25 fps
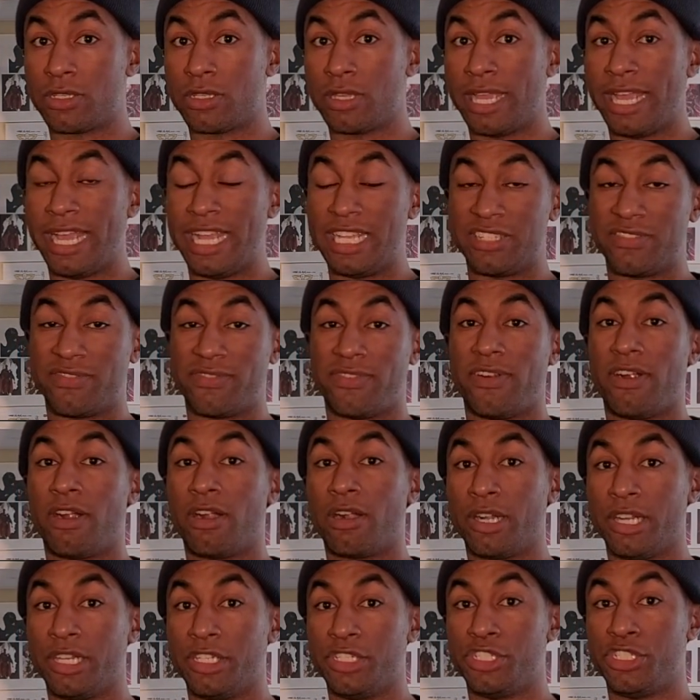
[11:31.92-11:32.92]
as
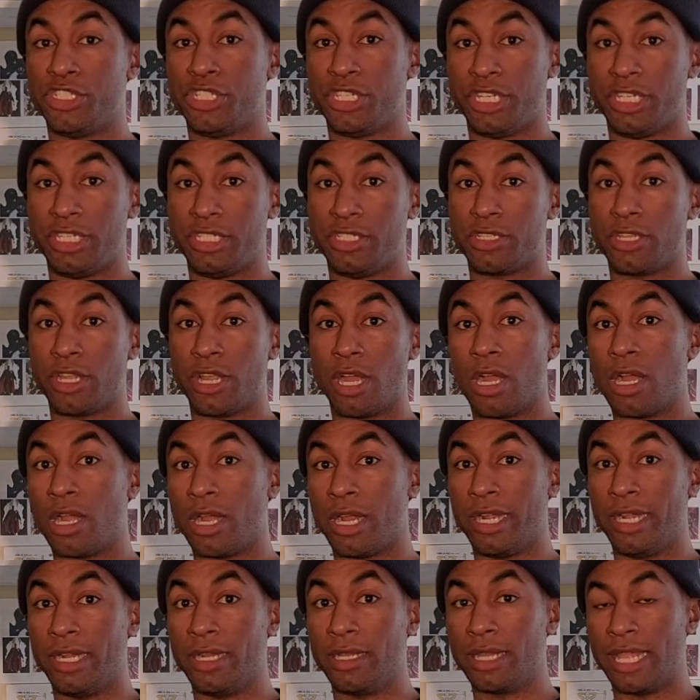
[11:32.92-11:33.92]
far as she's
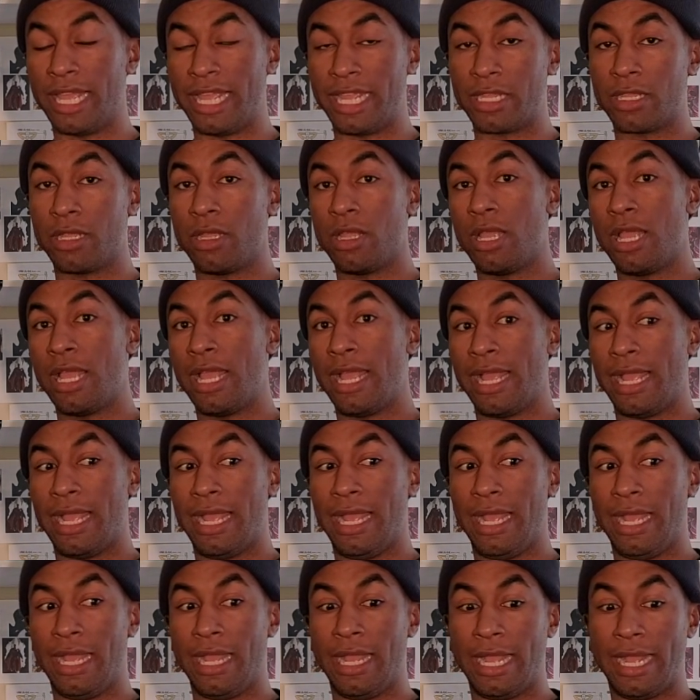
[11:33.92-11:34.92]
gone, like,
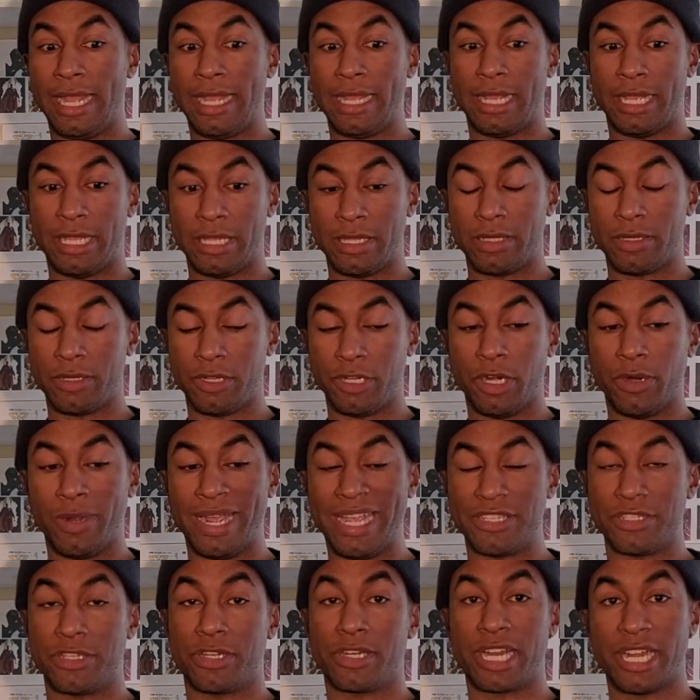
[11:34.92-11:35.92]

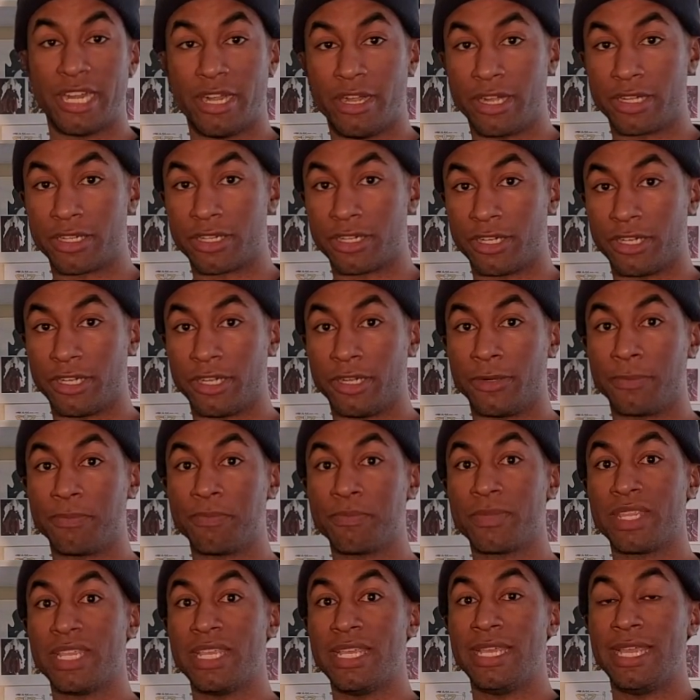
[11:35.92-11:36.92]
as her character
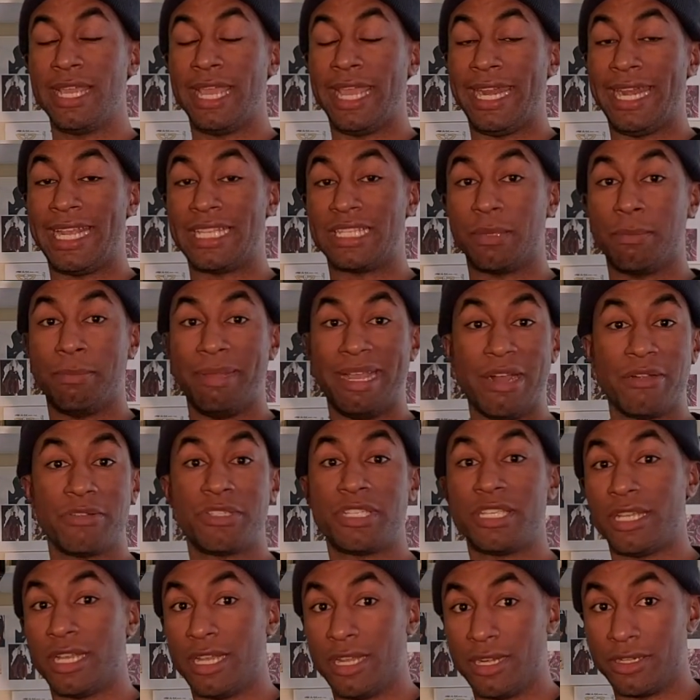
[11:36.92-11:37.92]
and as a
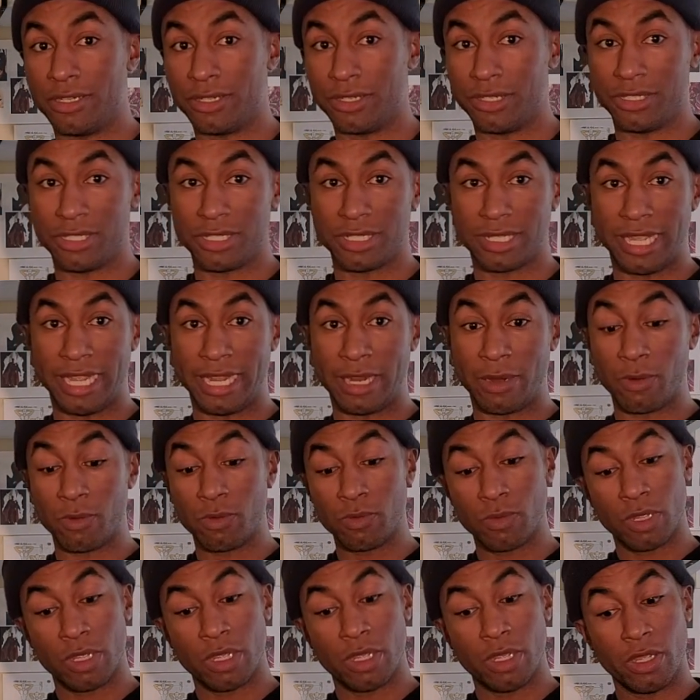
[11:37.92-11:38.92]
bounty hunter. It's like,
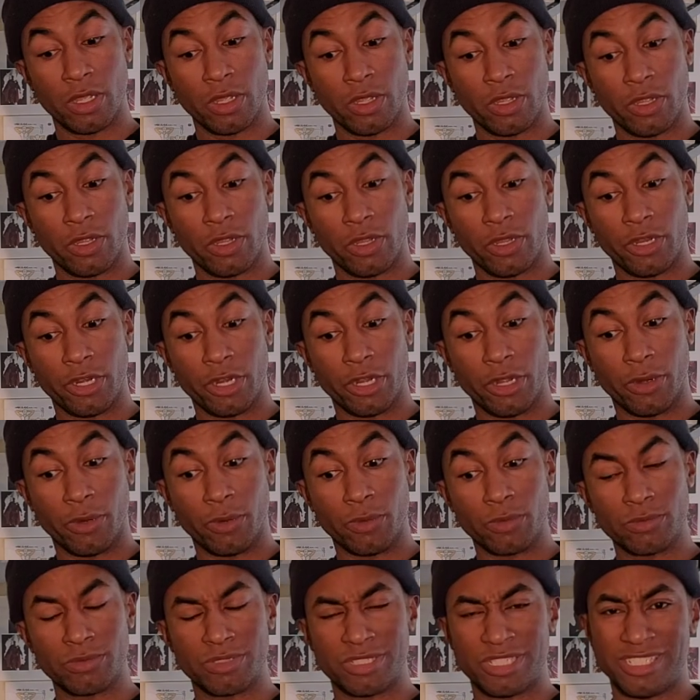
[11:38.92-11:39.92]

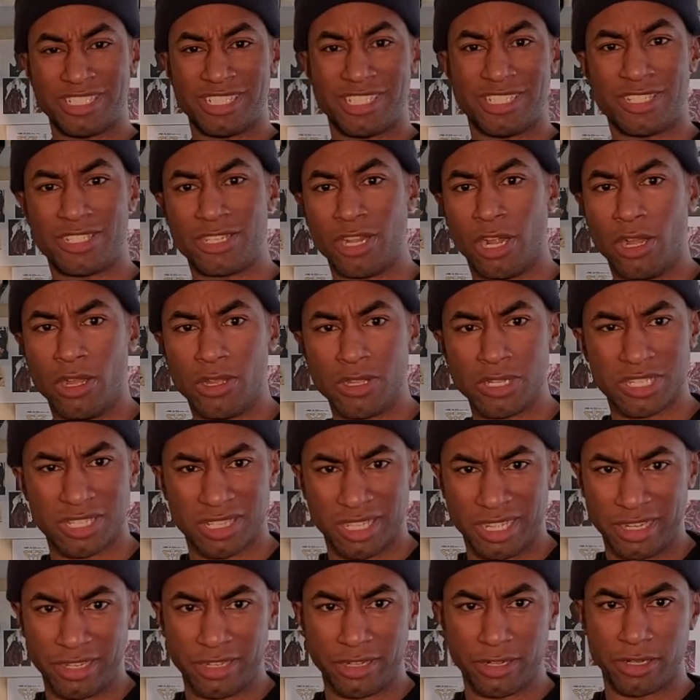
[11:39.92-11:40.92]
she's this tall,
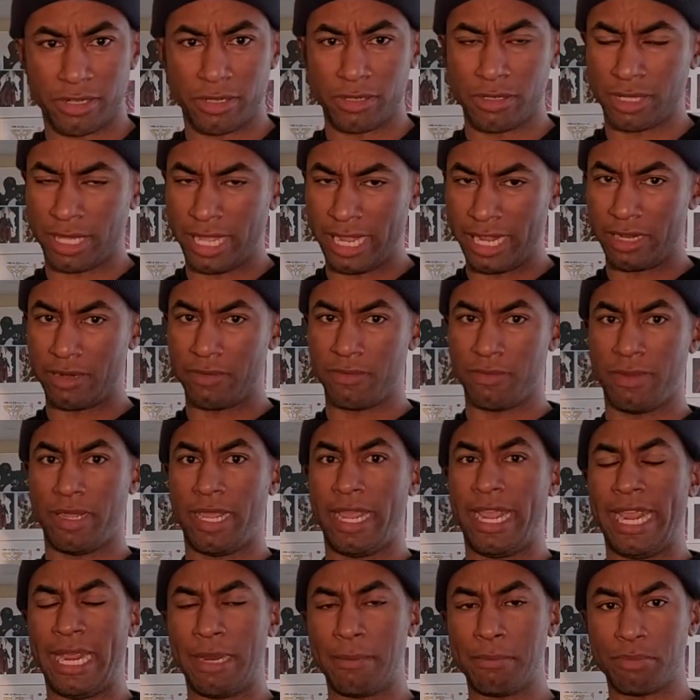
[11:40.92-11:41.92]
slender, like
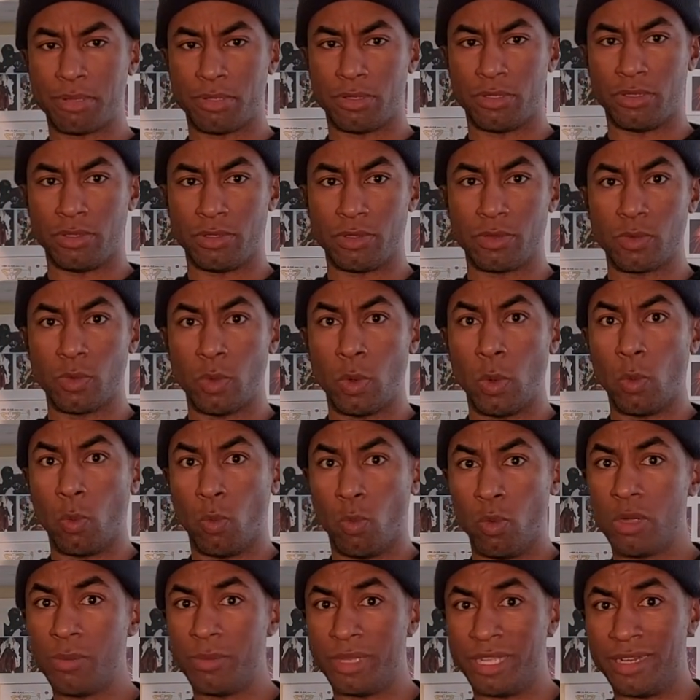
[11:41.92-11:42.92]
ample
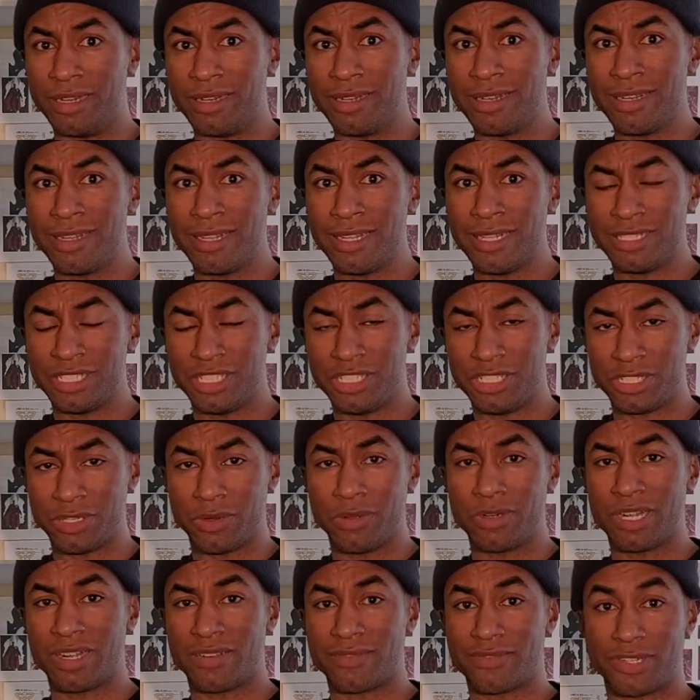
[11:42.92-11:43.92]
woman. She's
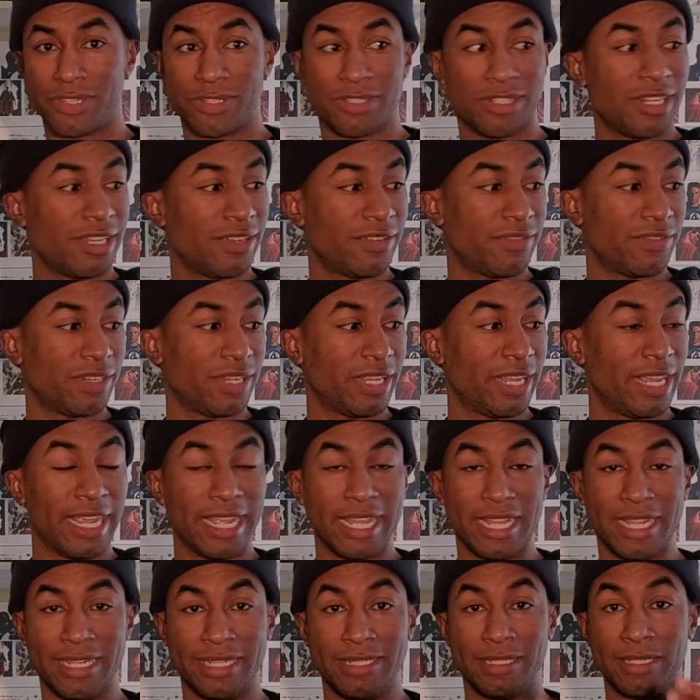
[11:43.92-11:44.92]
showing off her stuff
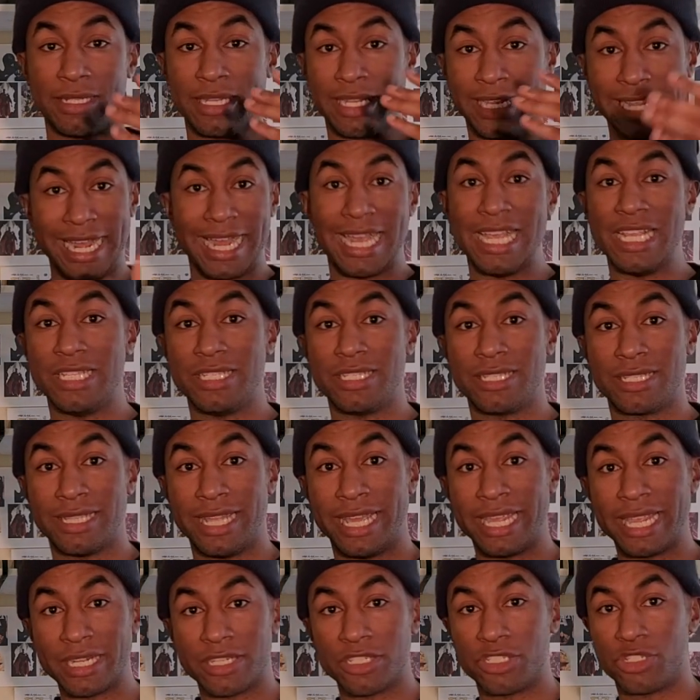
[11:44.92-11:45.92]
and guys, they
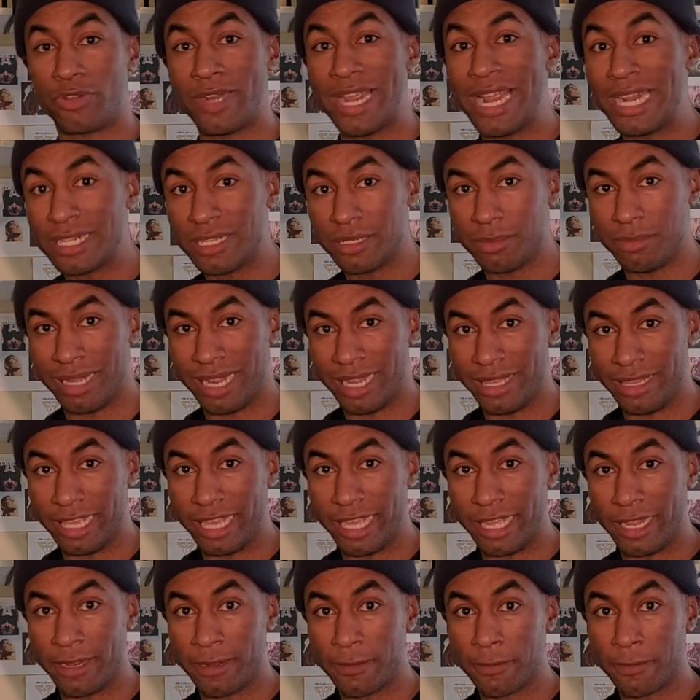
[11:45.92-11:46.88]
get distracted by that.